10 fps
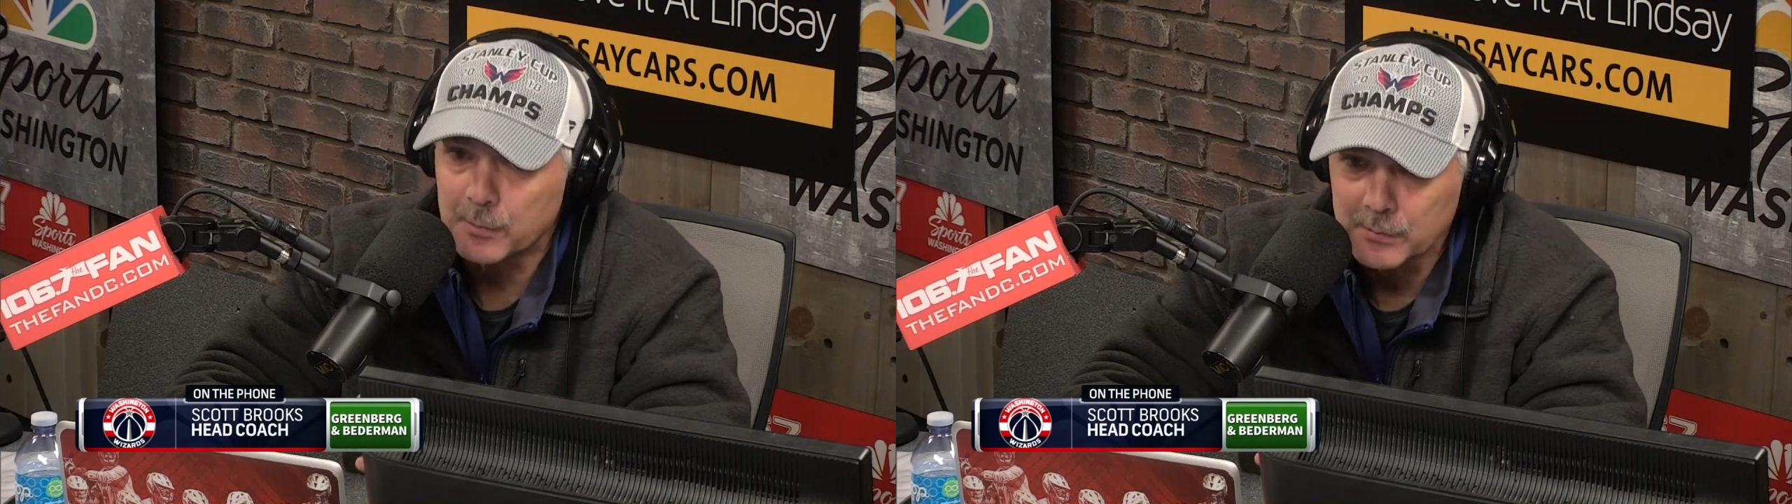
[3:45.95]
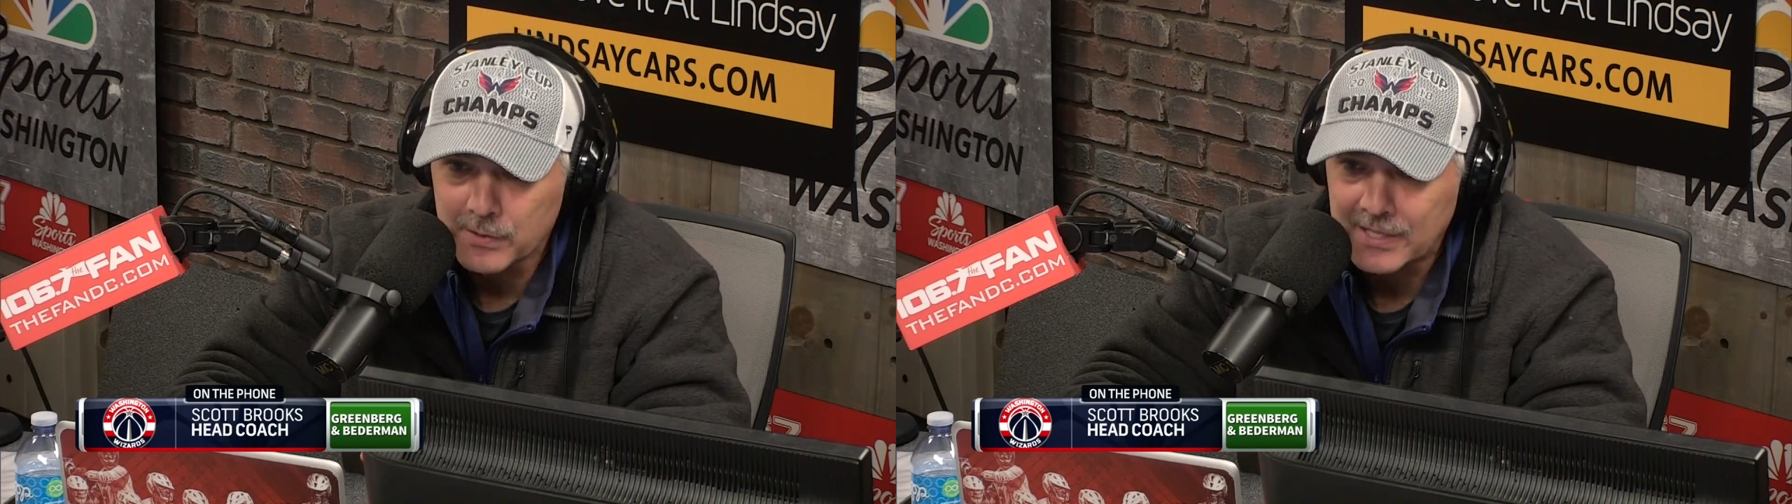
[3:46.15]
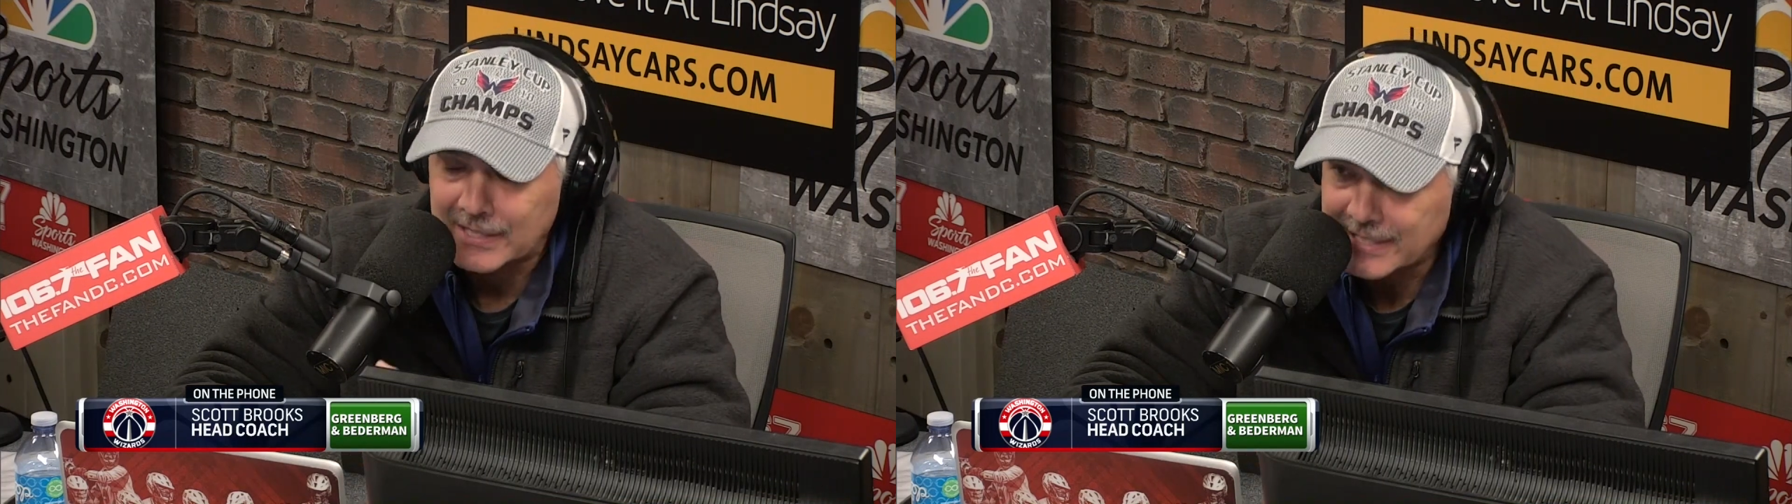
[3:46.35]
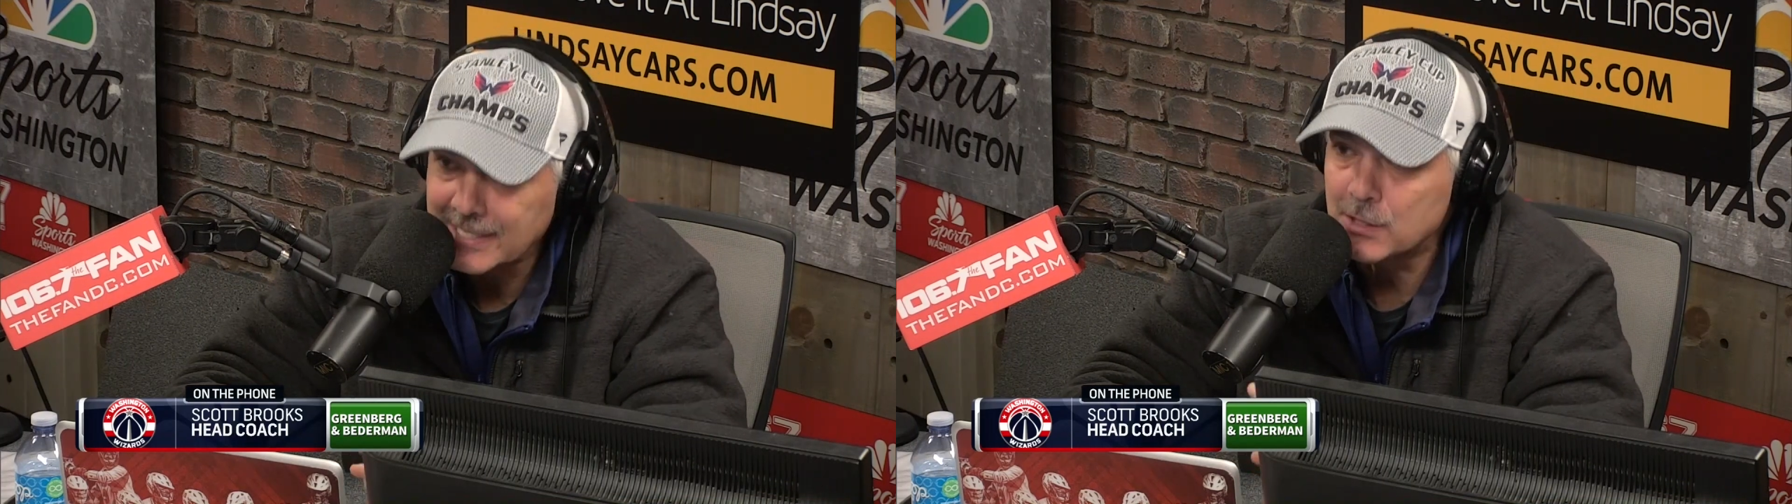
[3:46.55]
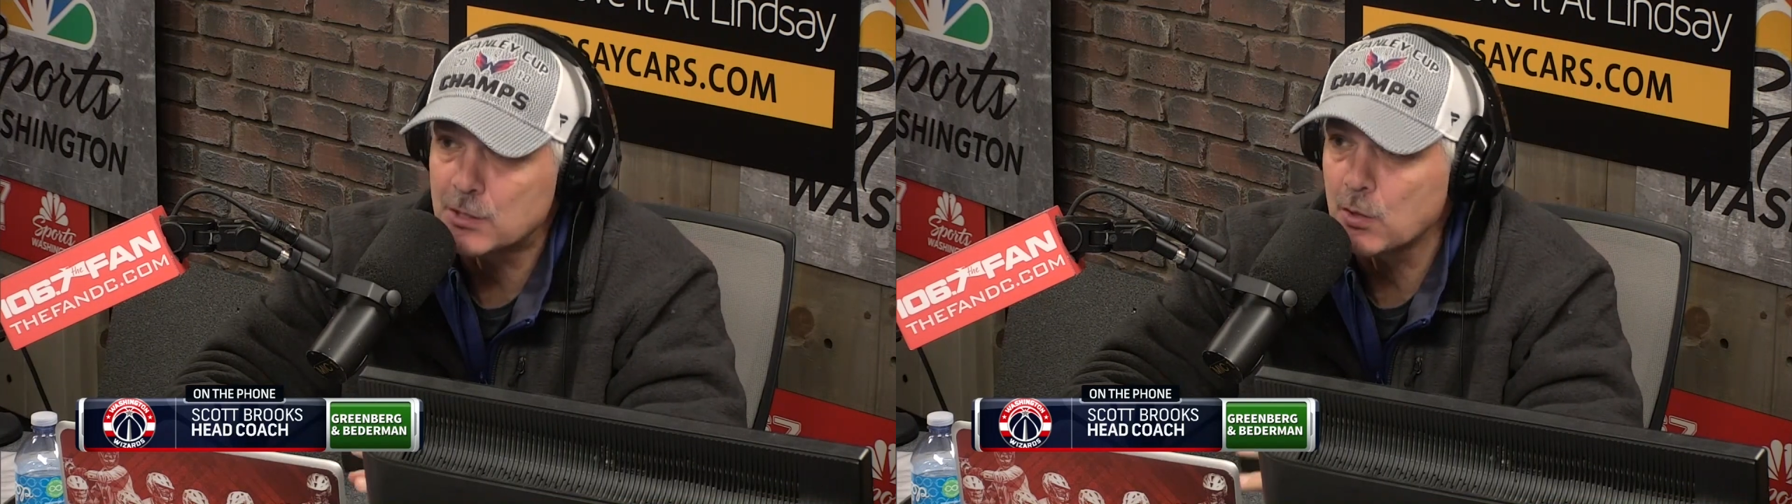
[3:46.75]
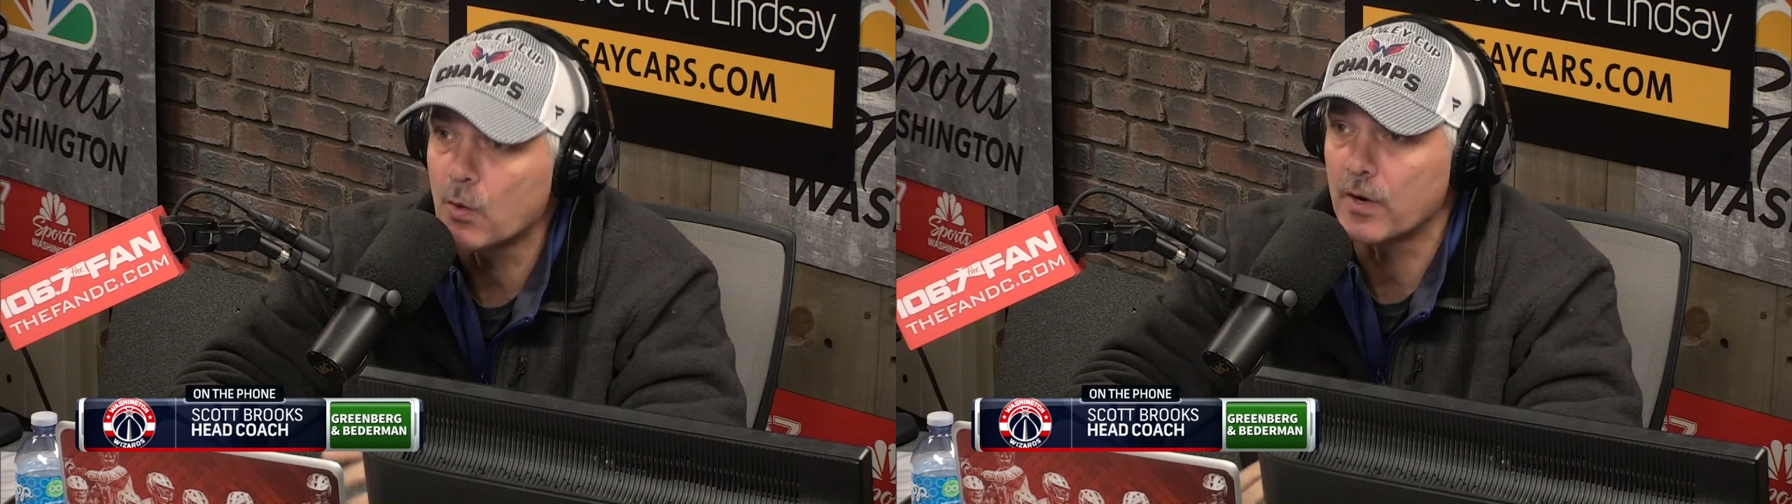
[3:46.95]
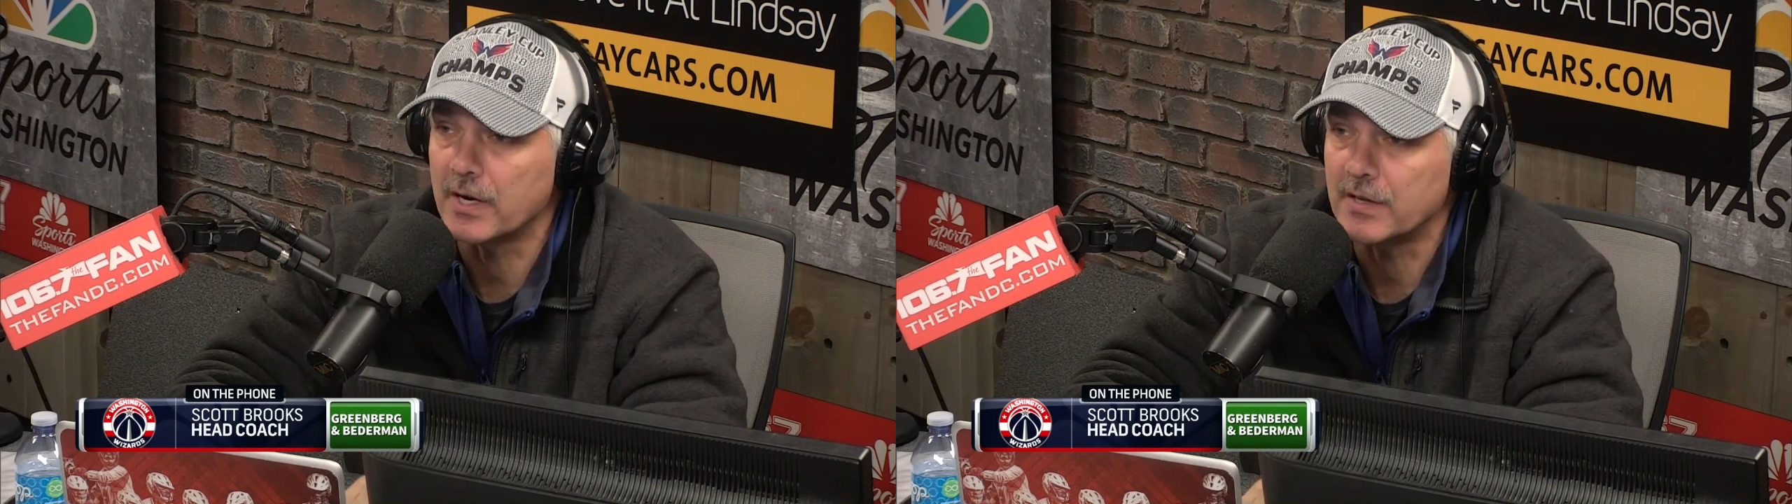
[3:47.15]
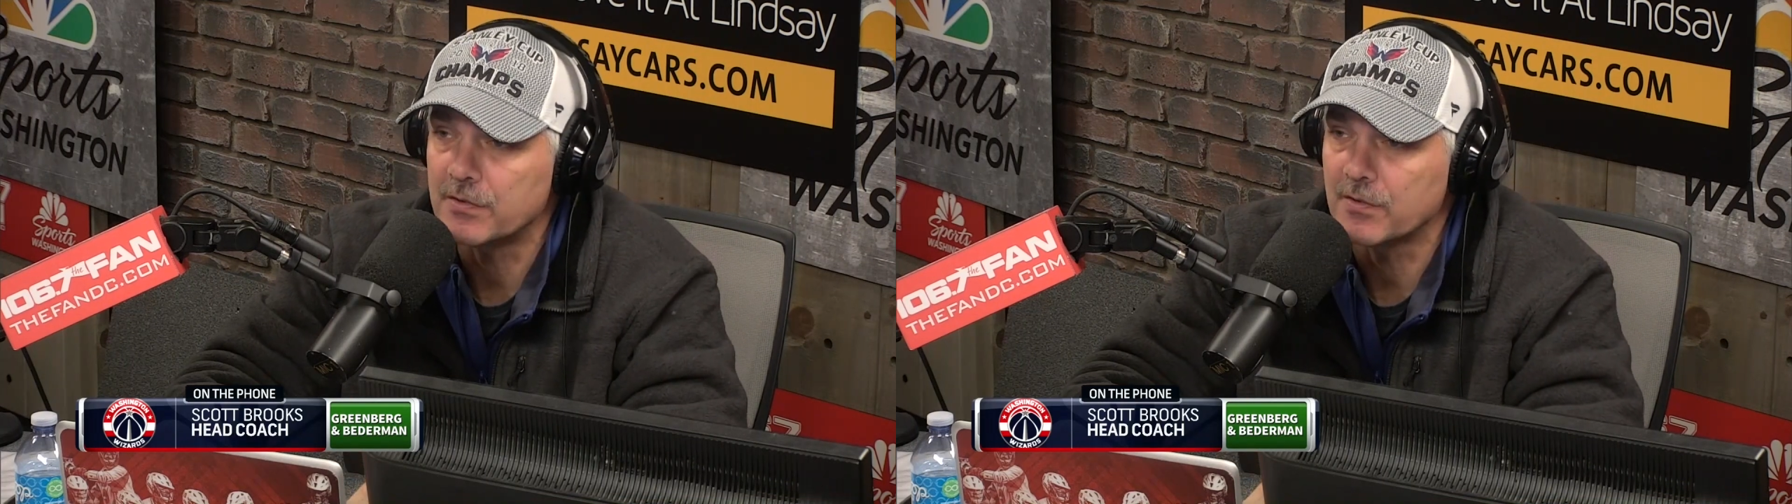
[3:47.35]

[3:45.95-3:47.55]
we're one of the lead stories,